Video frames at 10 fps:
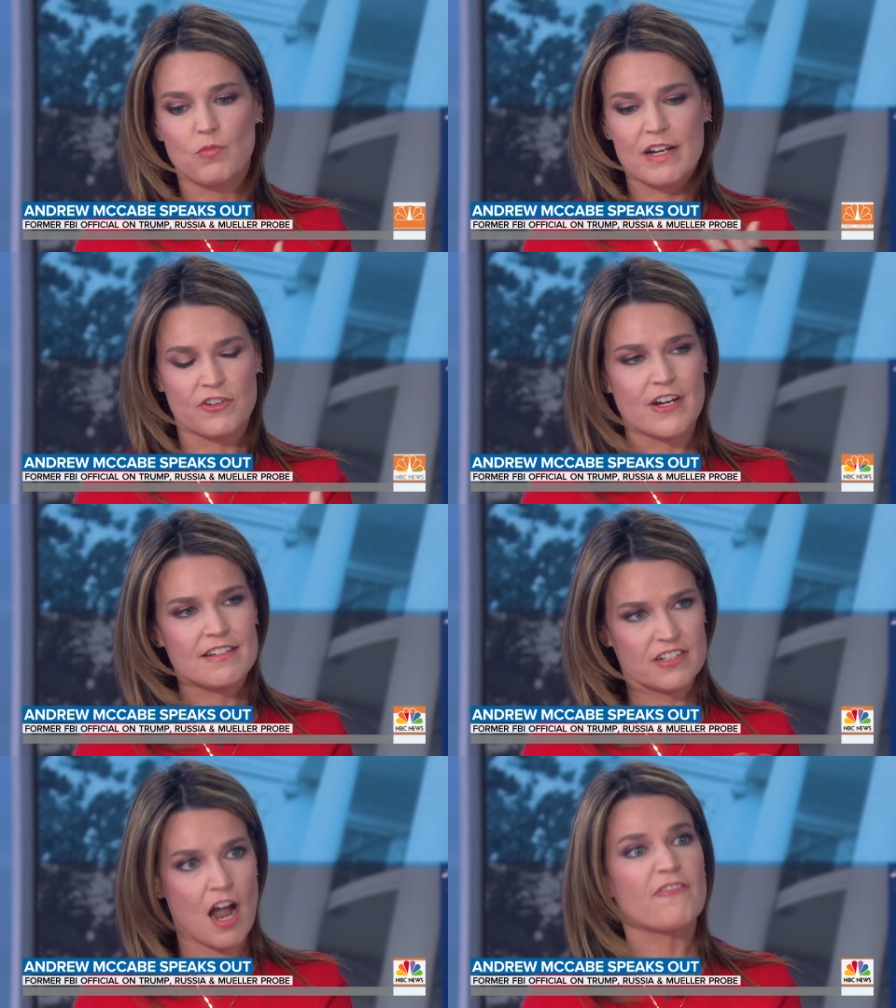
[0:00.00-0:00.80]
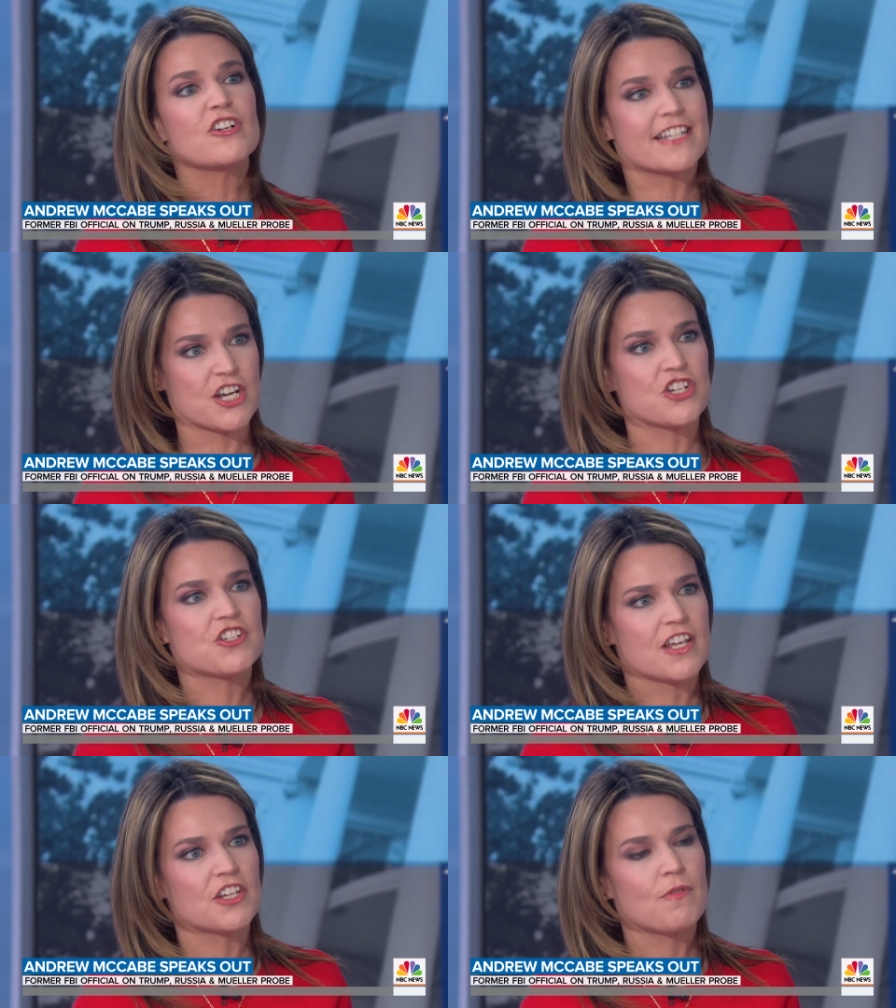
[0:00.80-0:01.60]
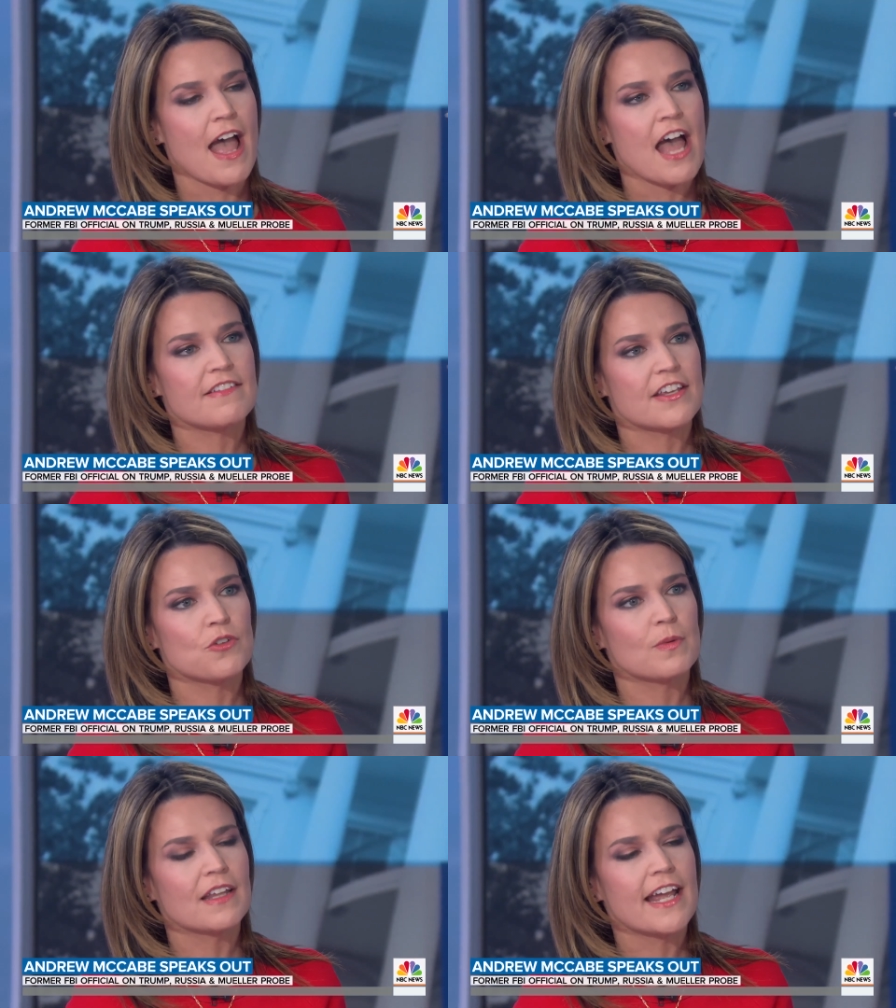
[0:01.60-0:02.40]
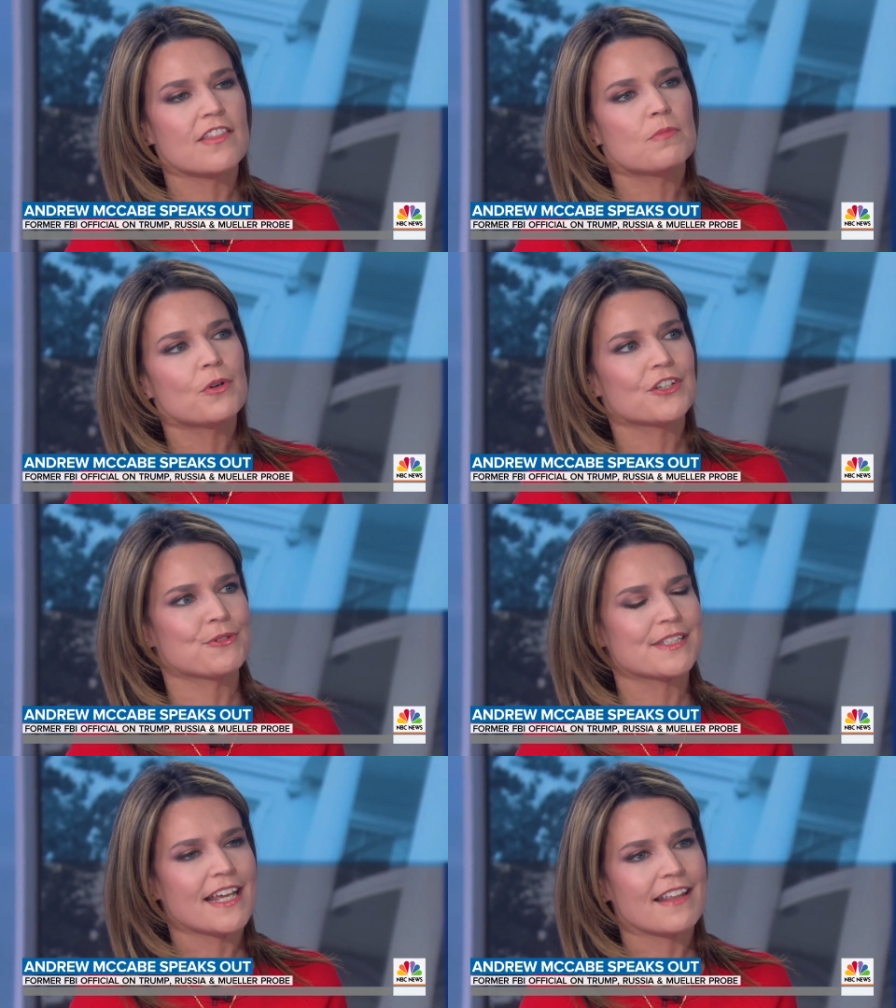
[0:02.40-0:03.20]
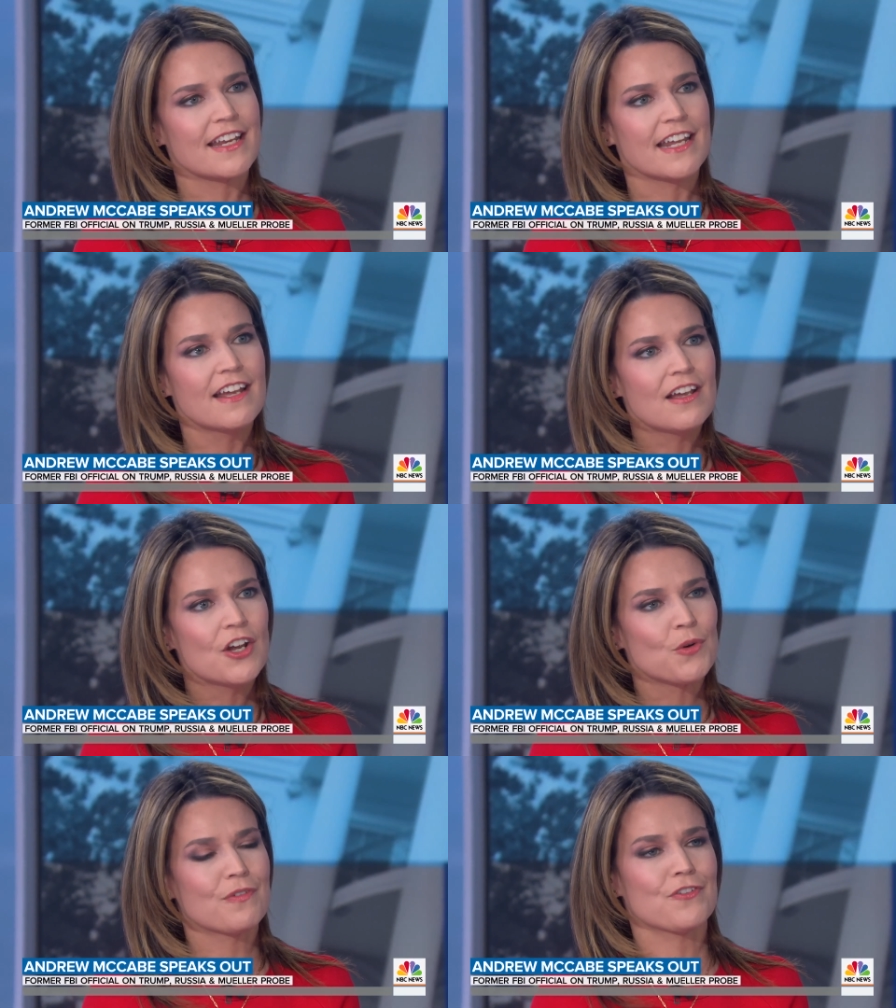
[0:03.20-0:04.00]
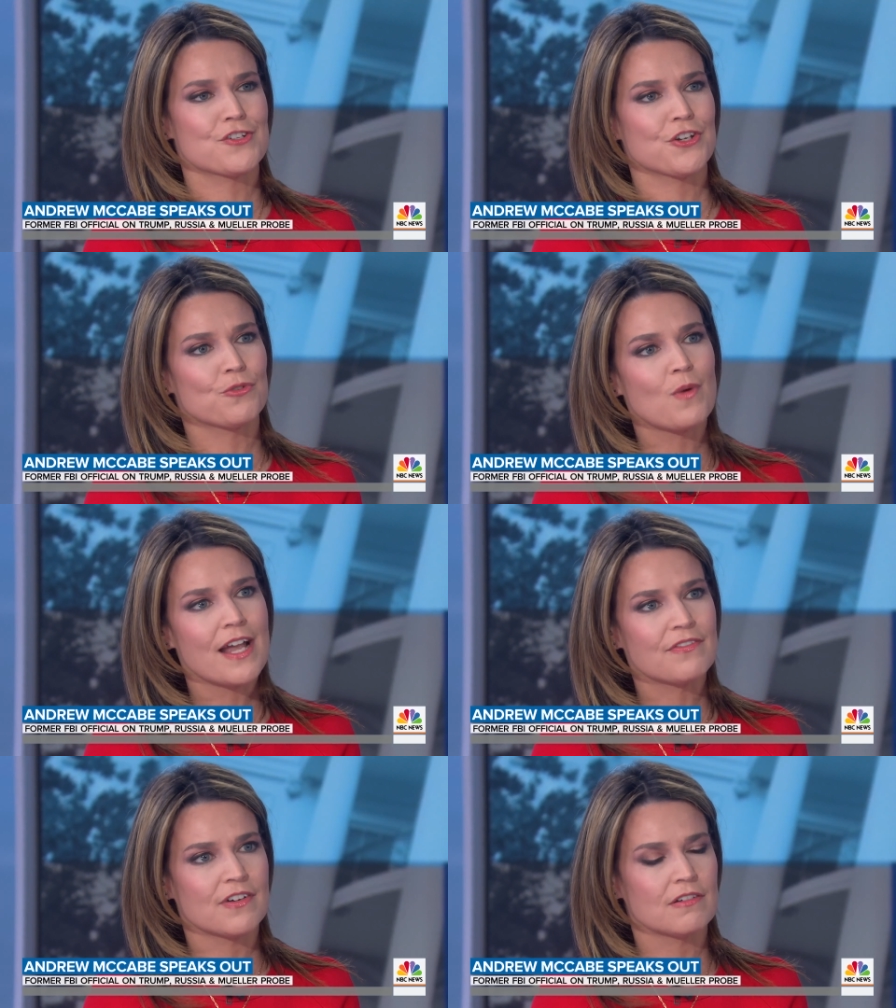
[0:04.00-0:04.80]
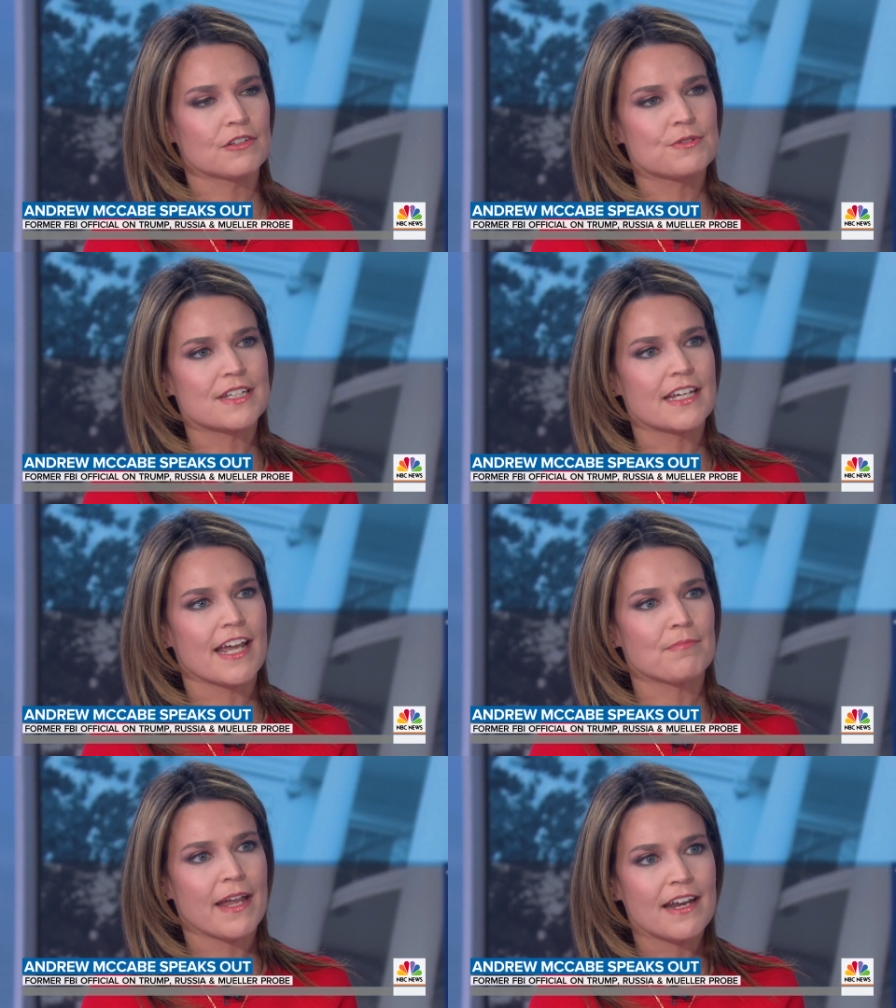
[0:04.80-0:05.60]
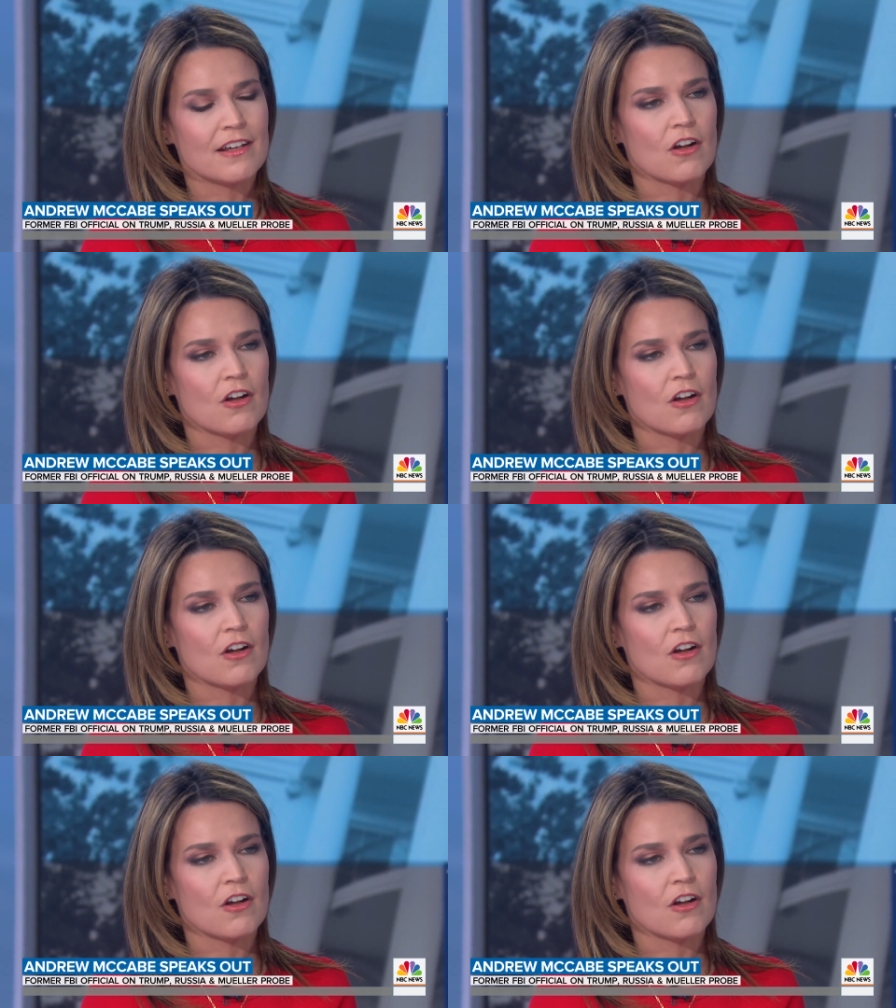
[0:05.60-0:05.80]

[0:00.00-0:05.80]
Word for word: one of your conversations that you had that you relay in the book, you say that he referred to your wife and her losing campaign and